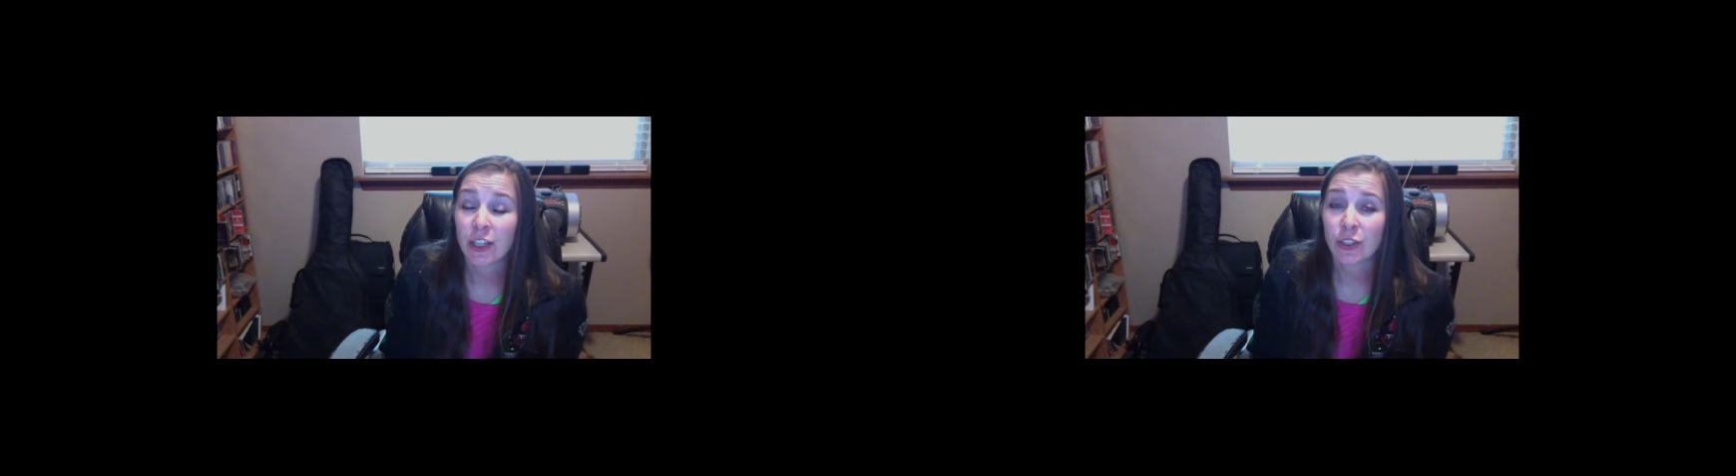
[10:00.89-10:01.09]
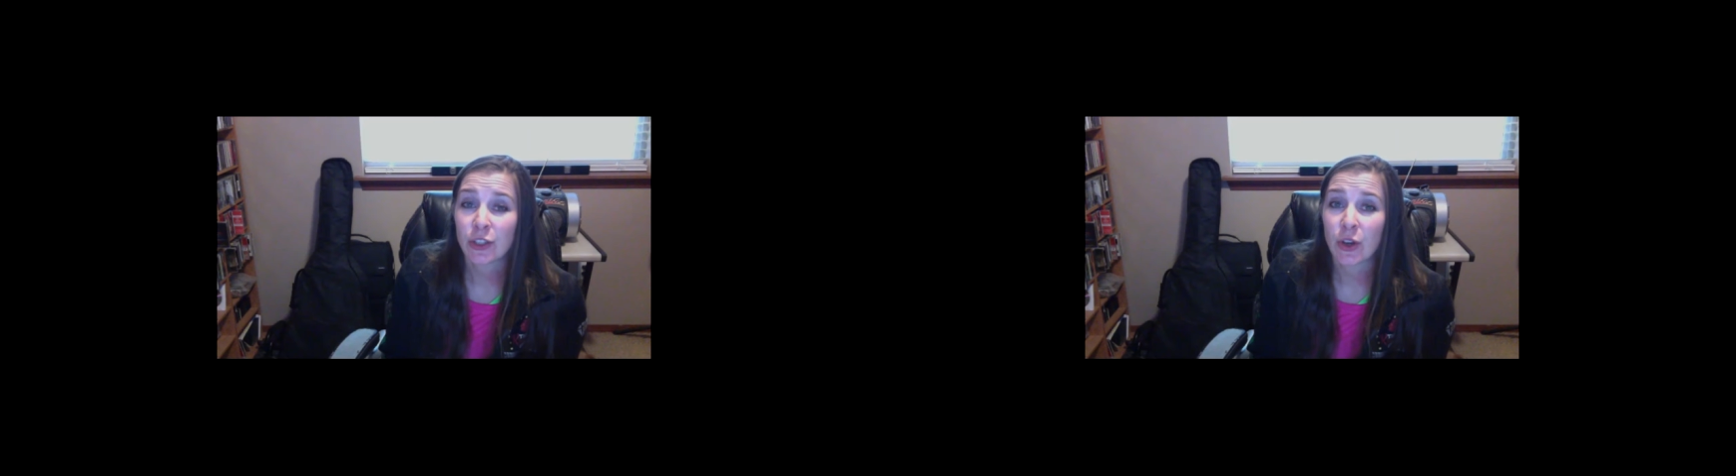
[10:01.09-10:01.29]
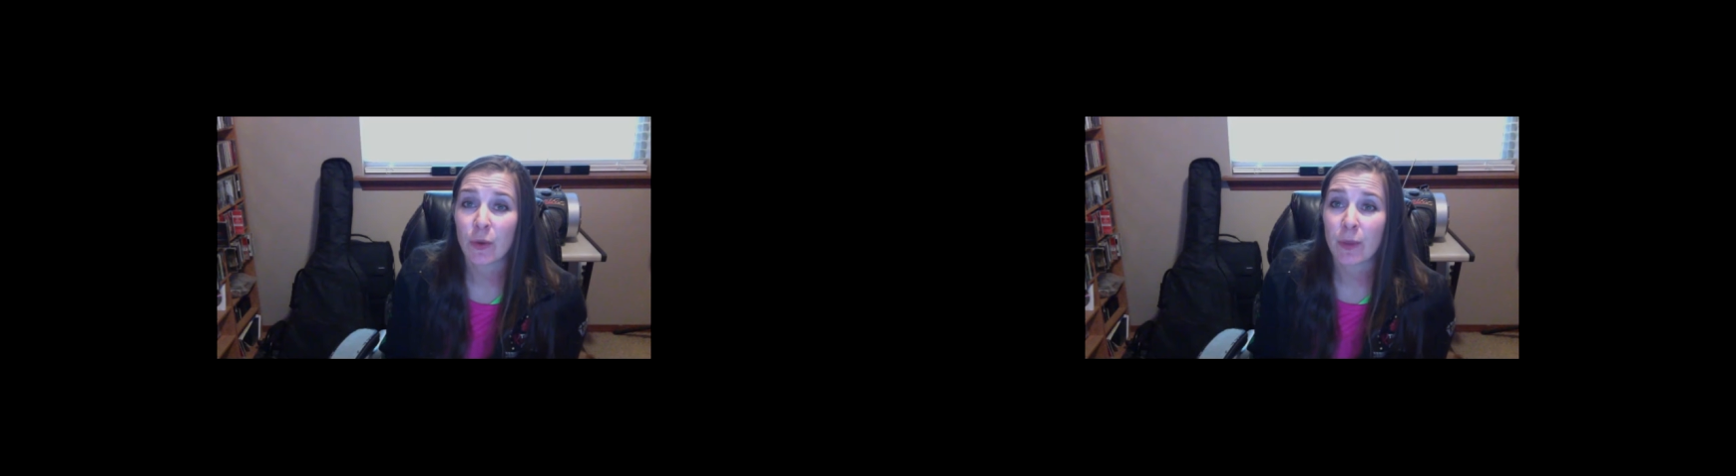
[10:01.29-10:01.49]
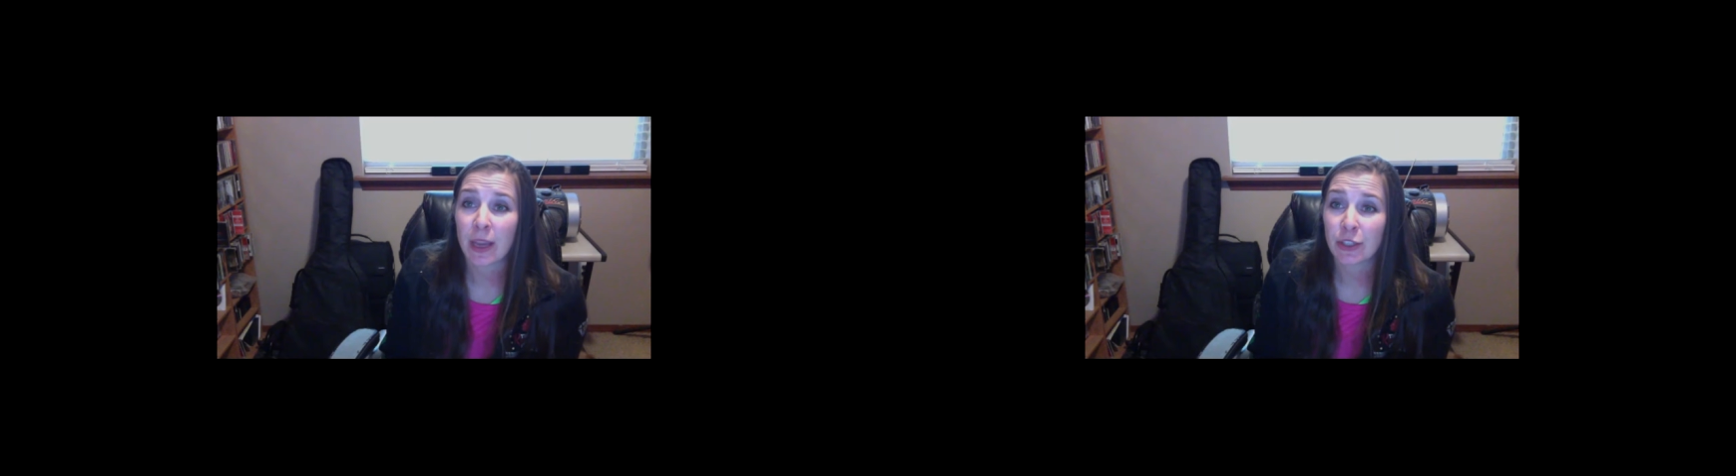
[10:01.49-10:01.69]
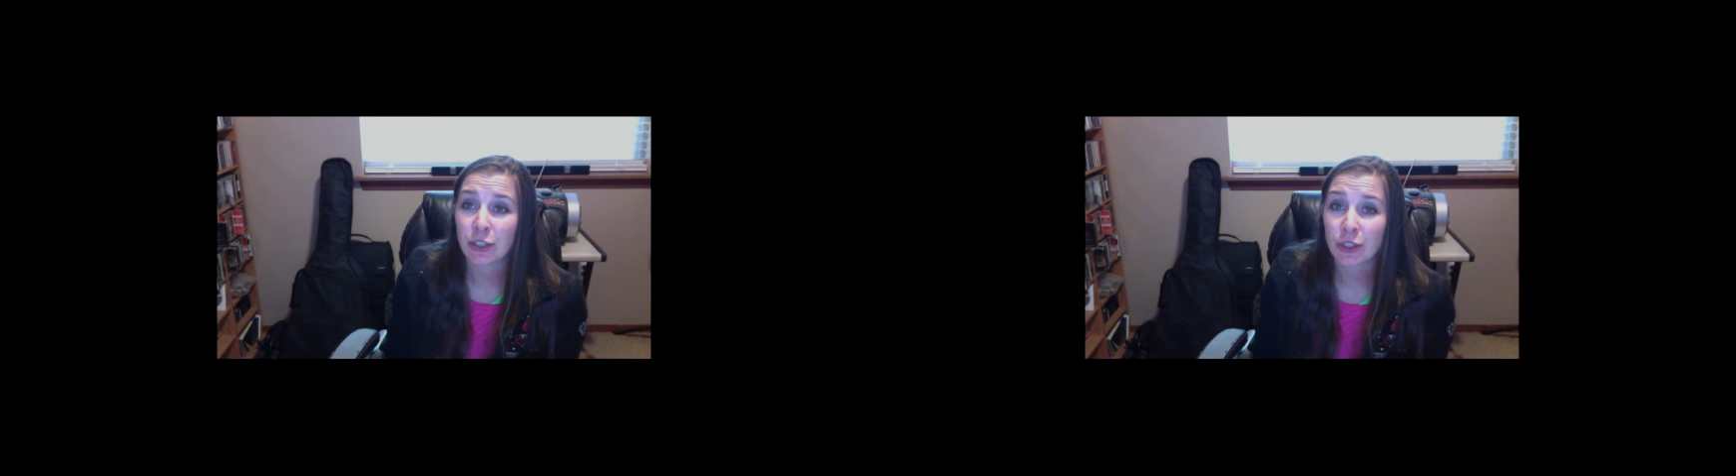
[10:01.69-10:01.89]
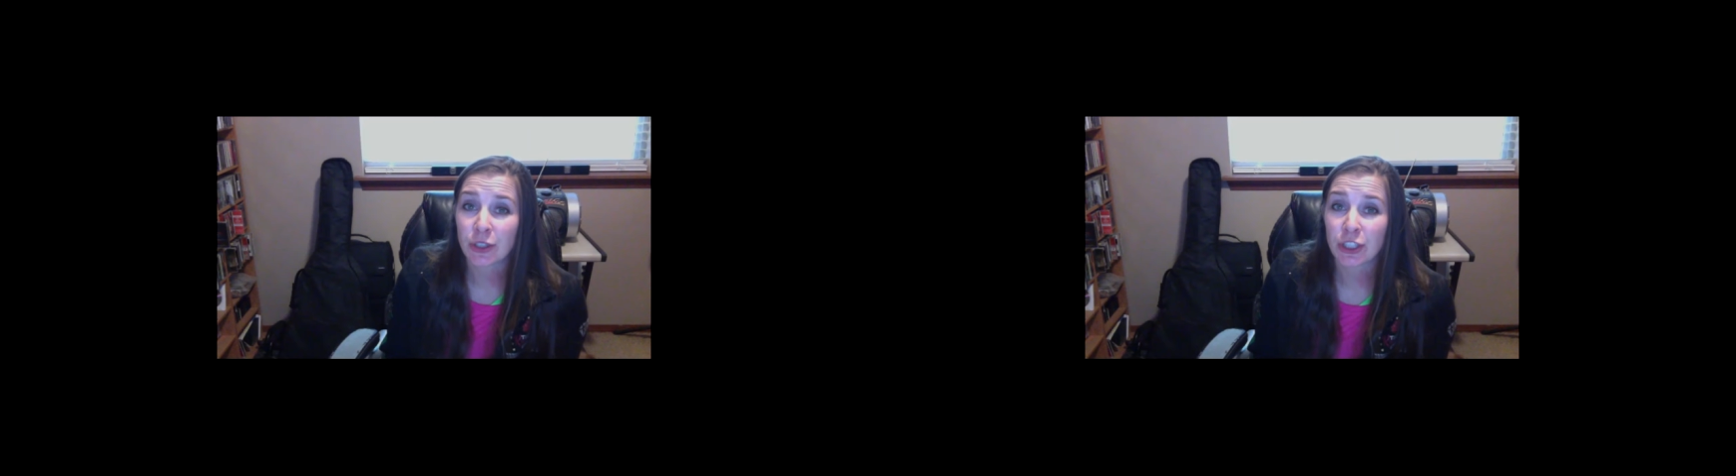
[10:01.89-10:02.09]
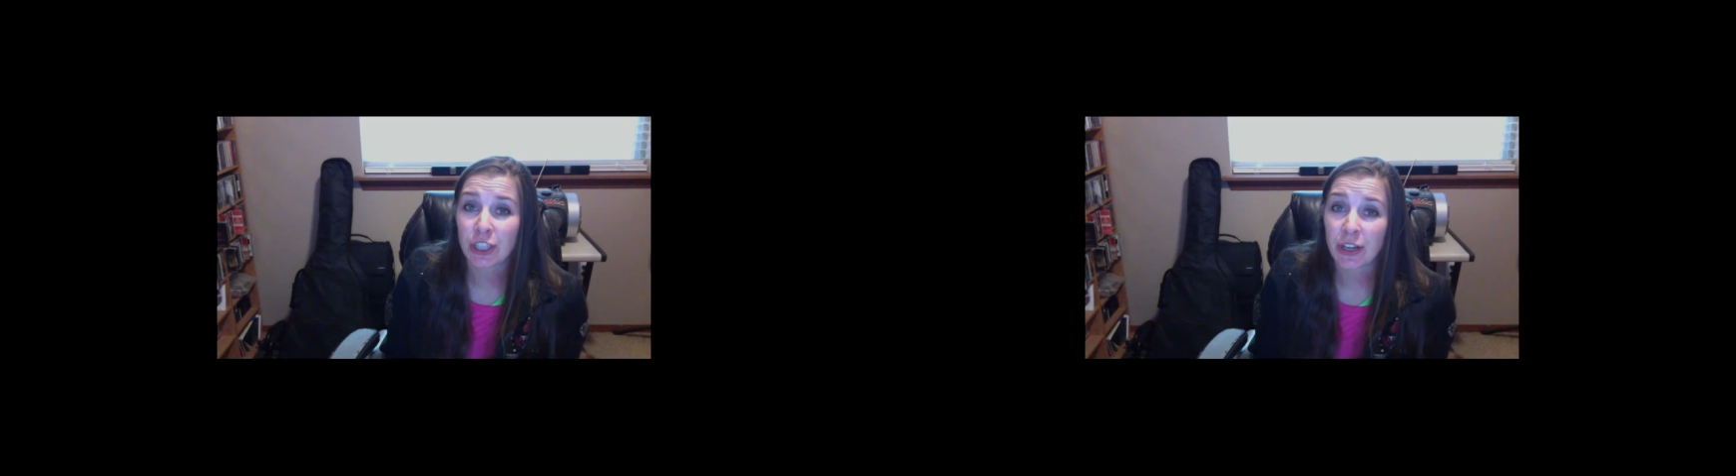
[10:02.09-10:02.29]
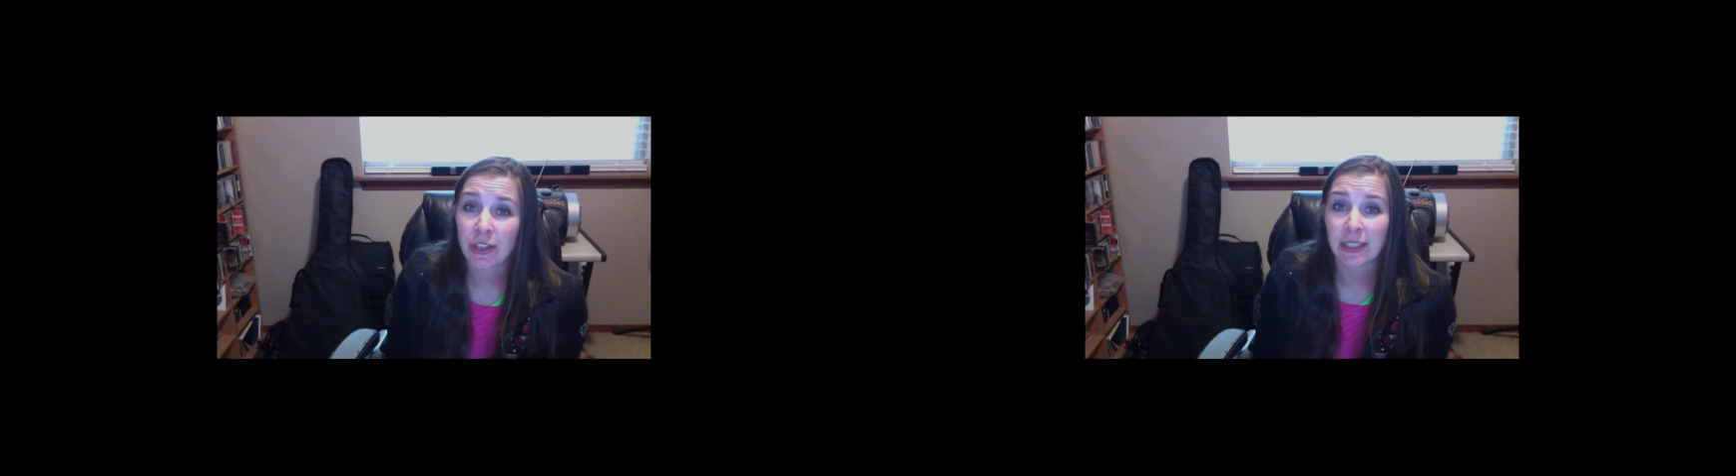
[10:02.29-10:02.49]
So make sure you're sharing